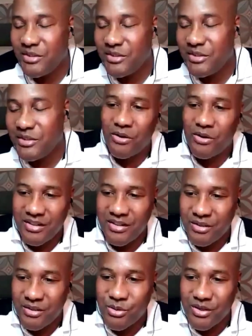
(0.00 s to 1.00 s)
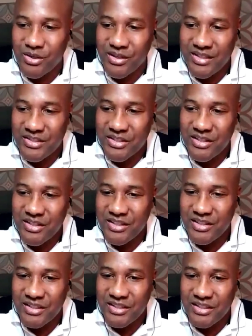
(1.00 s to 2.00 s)
All the coordinates are in
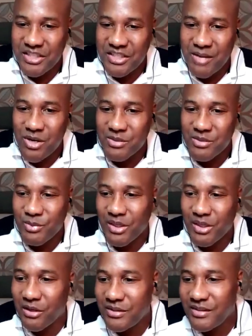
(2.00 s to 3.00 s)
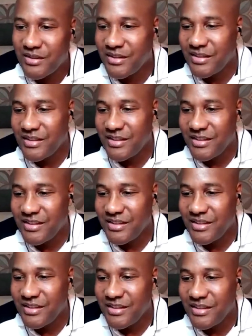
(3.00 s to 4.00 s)
the chat box below.
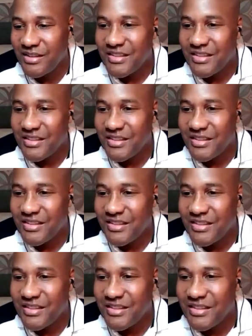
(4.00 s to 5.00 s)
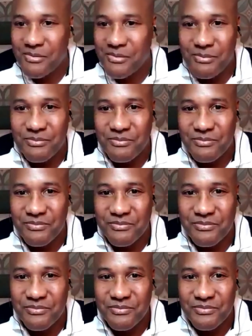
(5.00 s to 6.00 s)
So
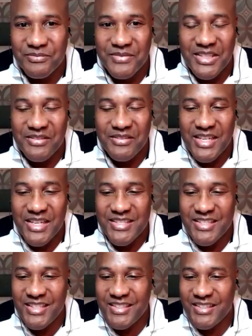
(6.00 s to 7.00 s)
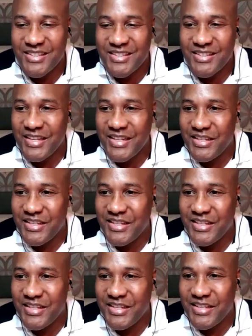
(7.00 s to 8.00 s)
if that's it, thank you
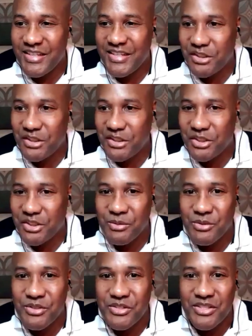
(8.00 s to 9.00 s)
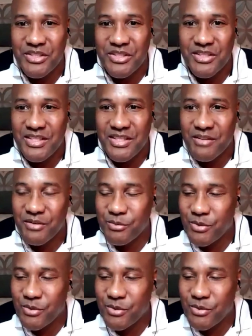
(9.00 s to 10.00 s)
very much. It was good to see
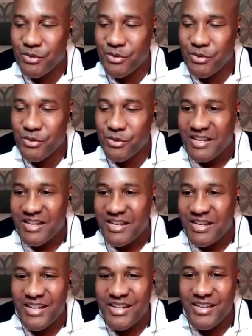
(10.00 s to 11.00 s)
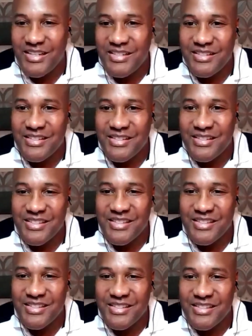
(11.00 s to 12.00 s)
everyone, and
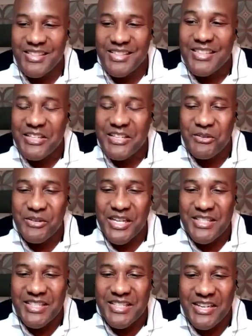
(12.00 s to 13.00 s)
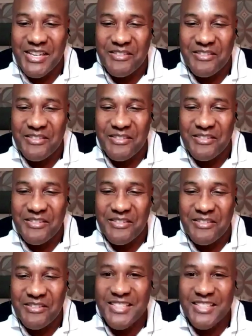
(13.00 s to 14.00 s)
stay on the right side of the
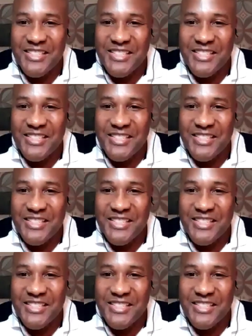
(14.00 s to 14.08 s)
IRS.